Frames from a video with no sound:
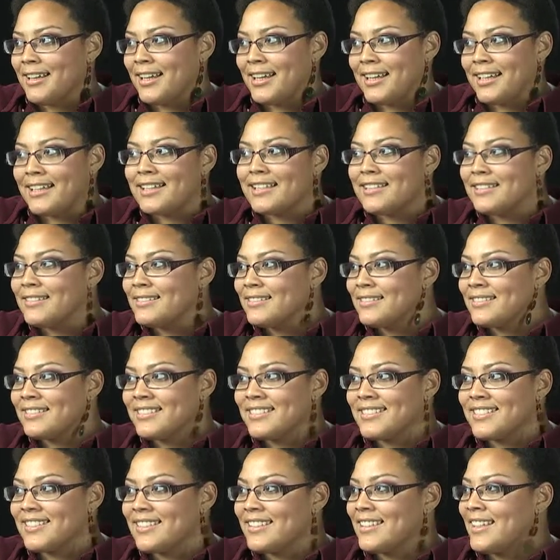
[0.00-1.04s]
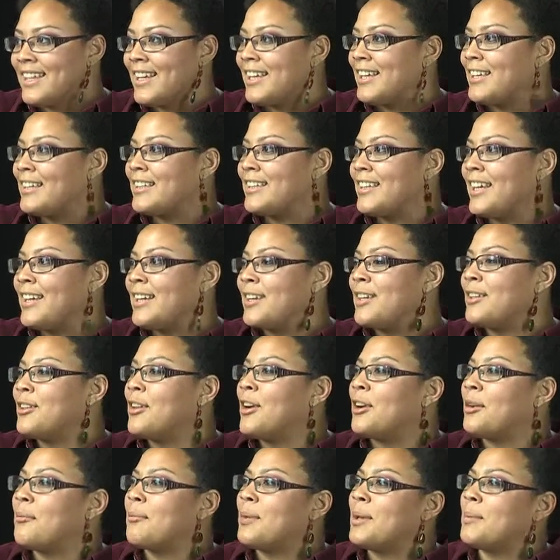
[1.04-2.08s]
I didn't think, like, a
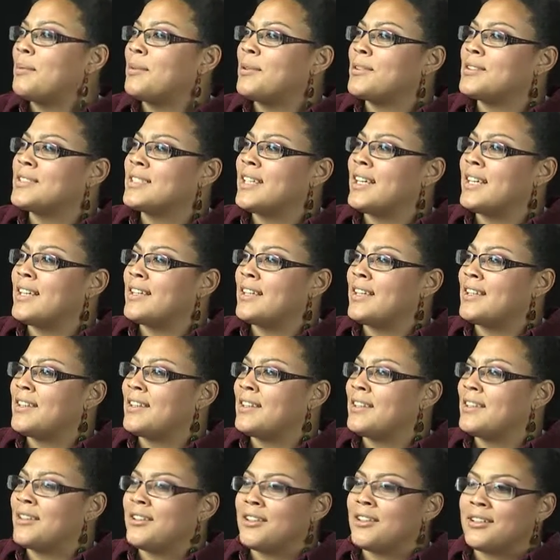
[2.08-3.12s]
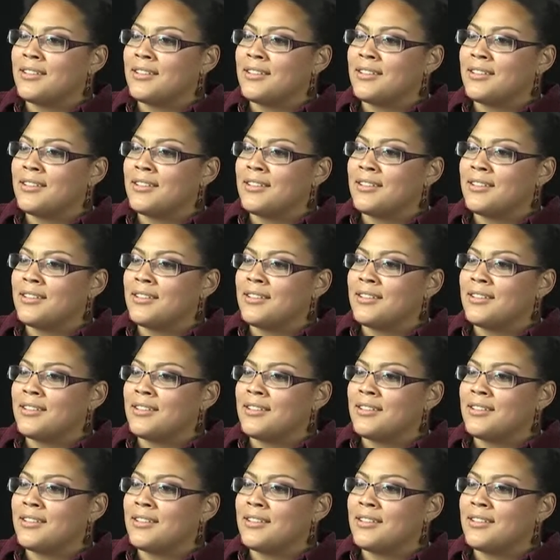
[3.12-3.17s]
lot of people say that they